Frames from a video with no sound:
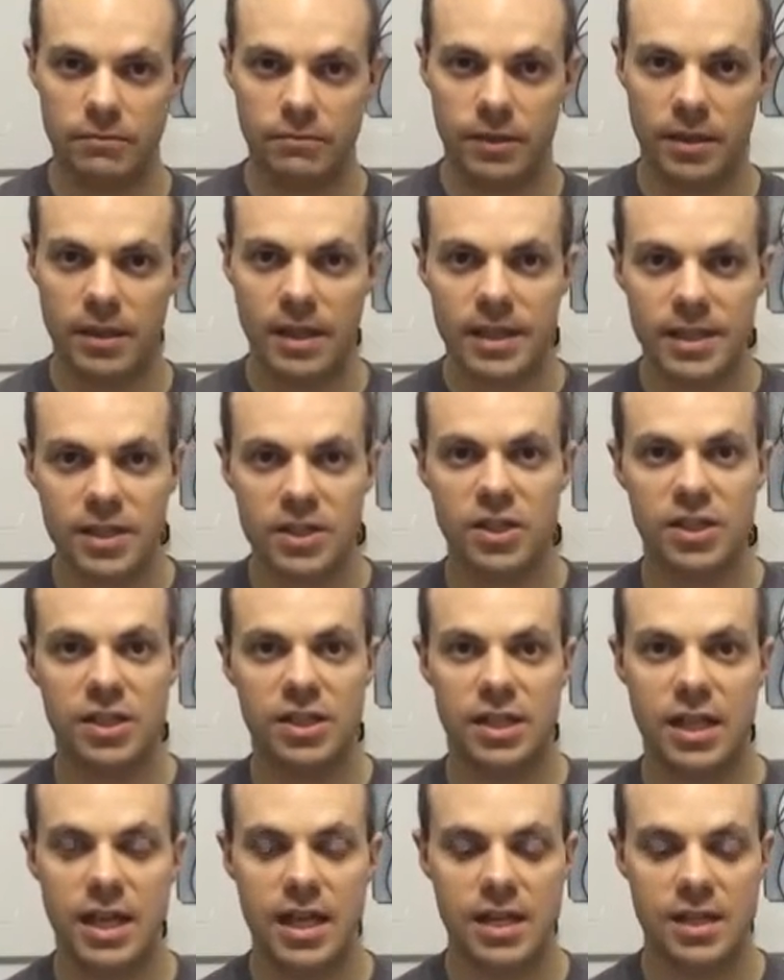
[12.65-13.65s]
Now let's just
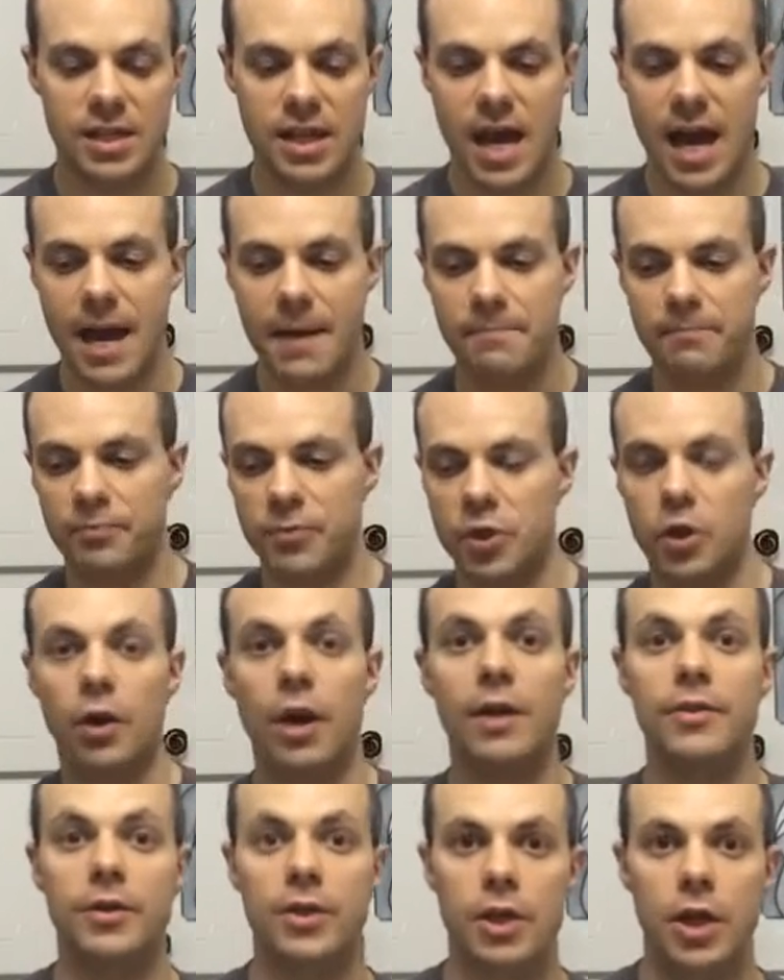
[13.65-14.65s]
say that you're
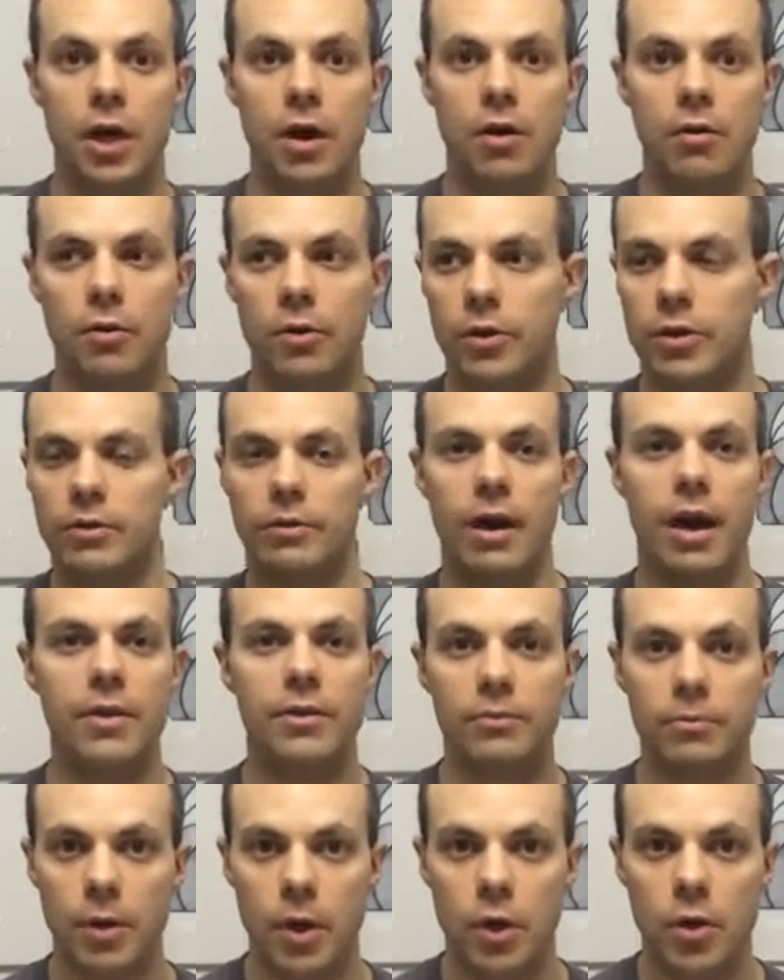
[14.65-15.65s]
on the go or you're on
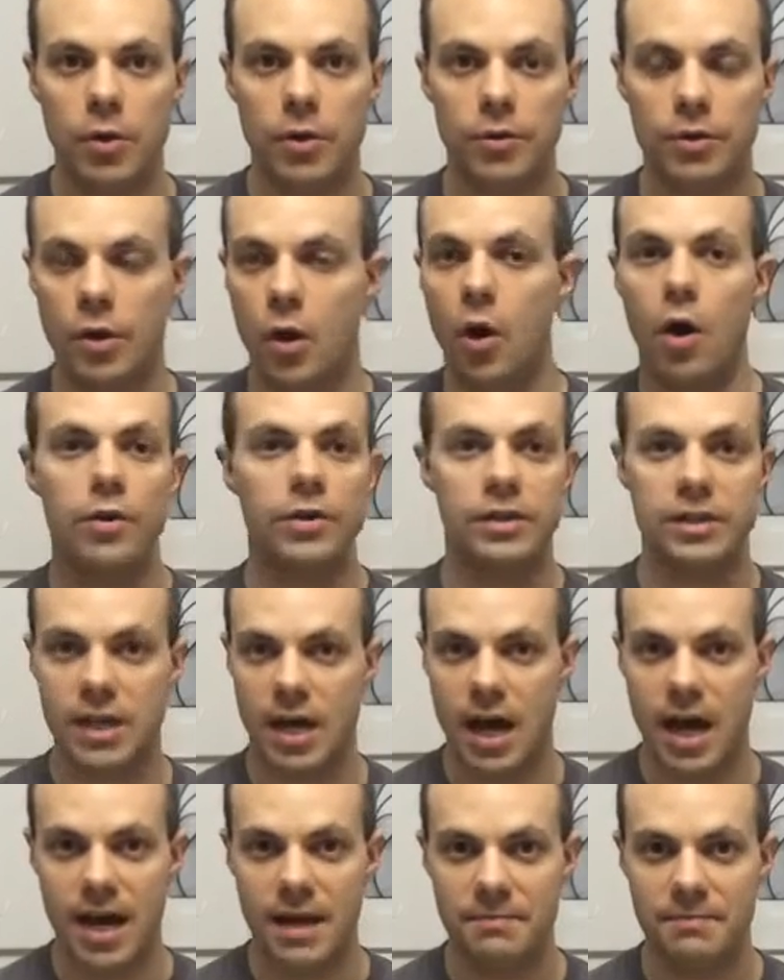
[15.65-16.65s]
the road all the
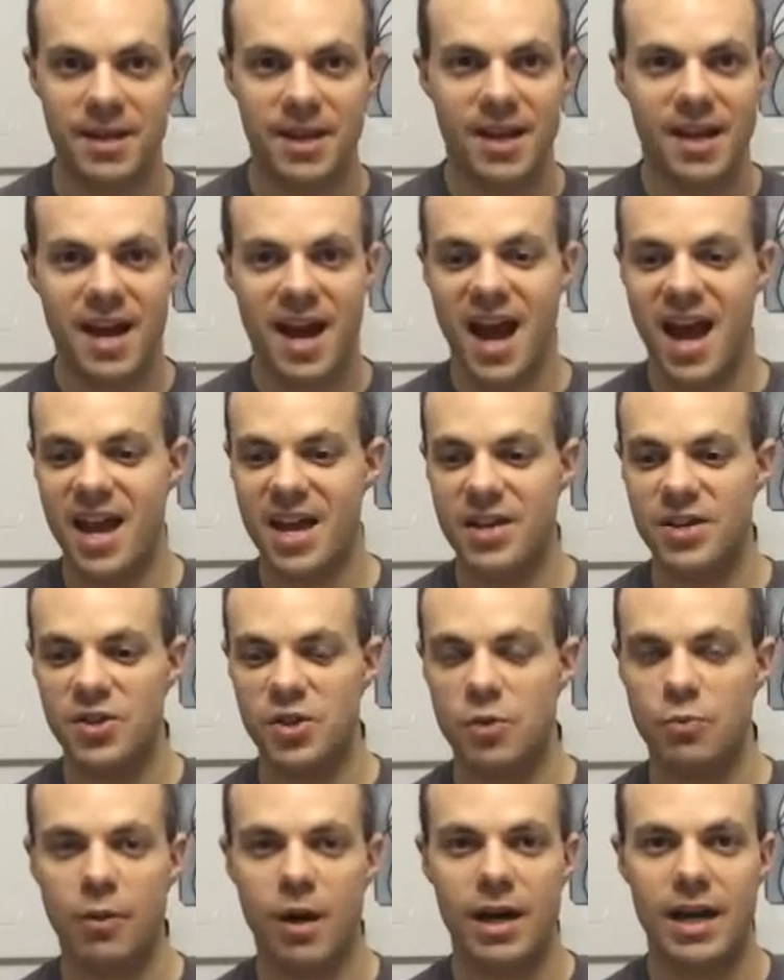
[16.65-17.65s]
time and
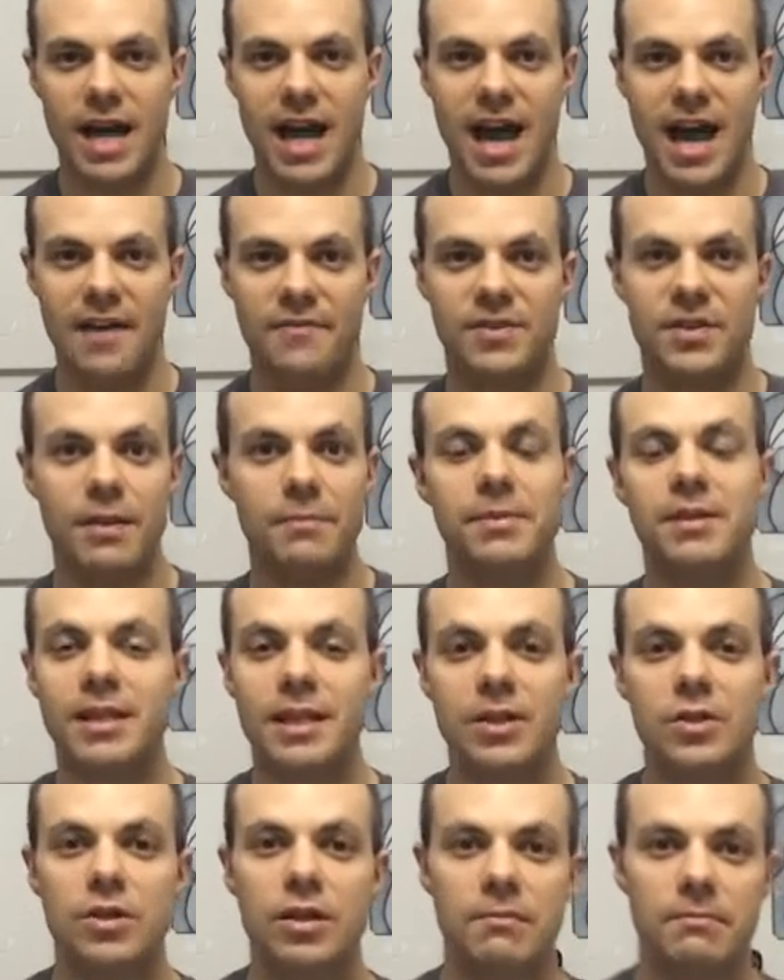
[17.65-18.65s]
you want to have something
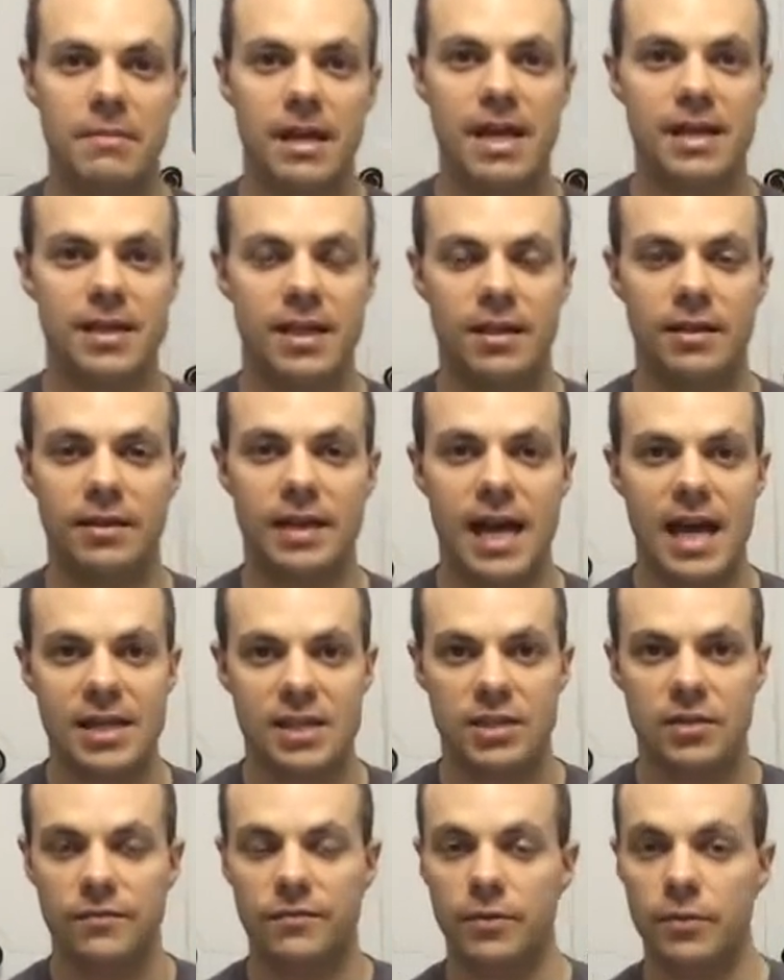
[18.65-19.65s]
that you can make that'll
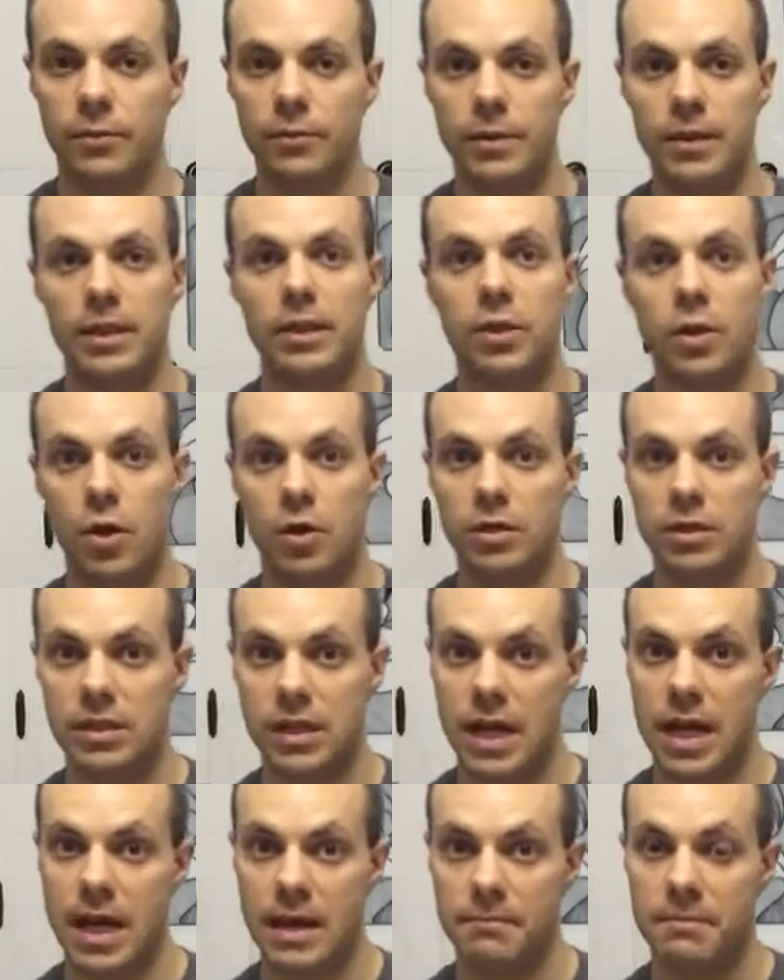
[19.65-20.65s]
last you for a really long
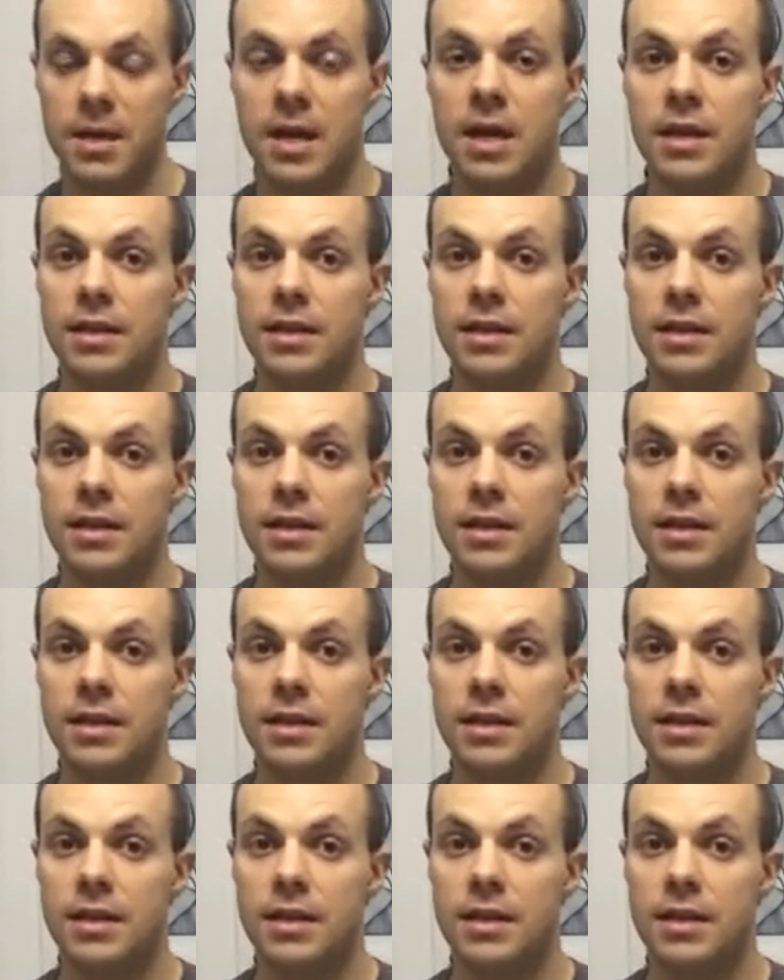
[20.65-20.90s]
time.